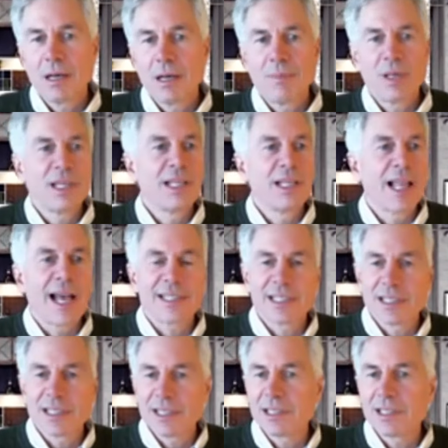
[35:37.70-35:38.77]

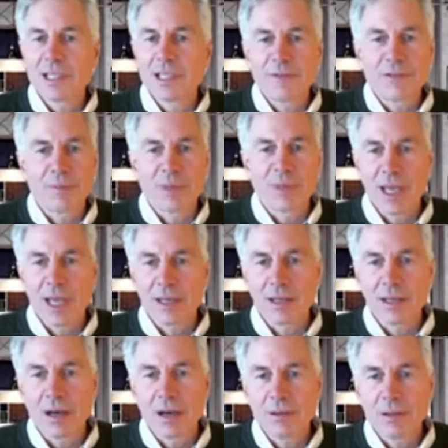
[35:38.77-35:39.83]
elasticity from the
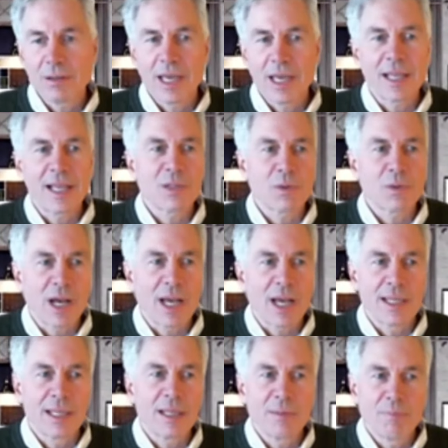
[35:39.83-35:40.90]
get-go. And that's why
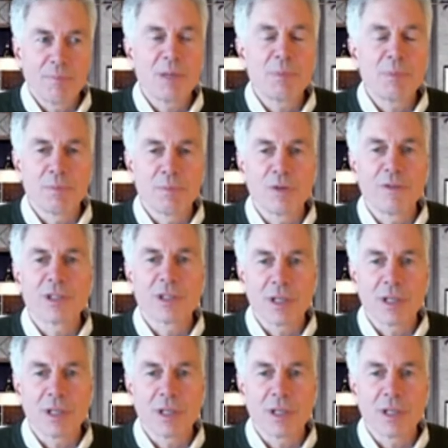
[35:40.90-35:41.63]
people are moving to the